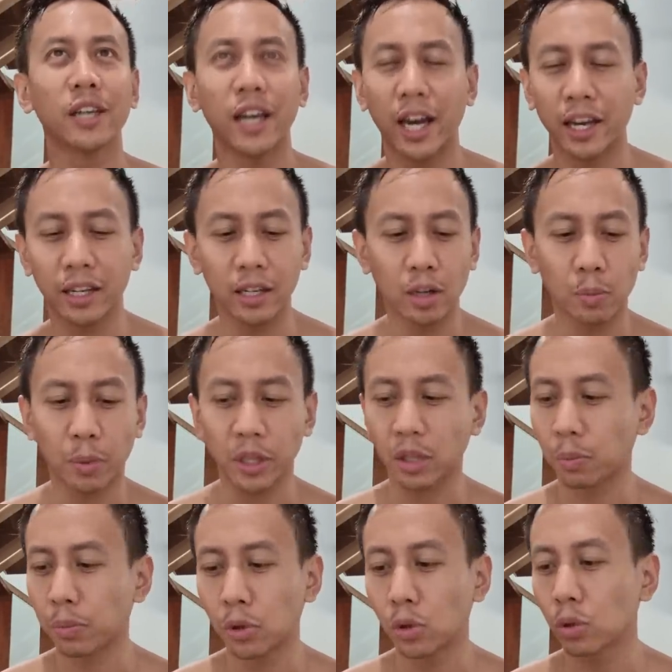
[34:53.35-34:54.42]
hanging out by the
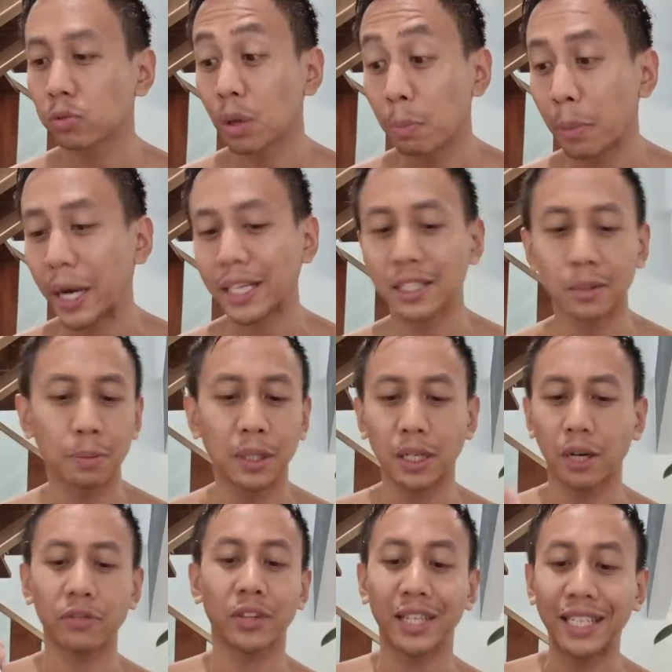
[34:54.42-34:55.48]
pool reminds me
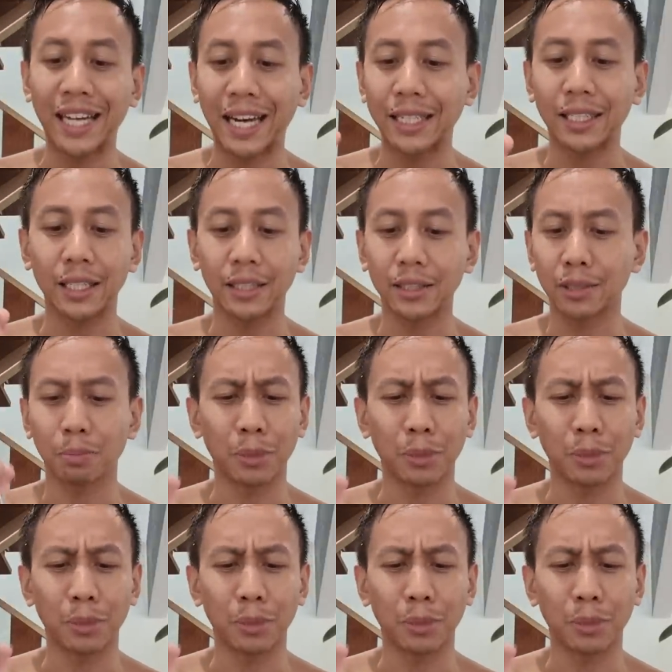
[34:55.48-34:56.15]
of the 90s.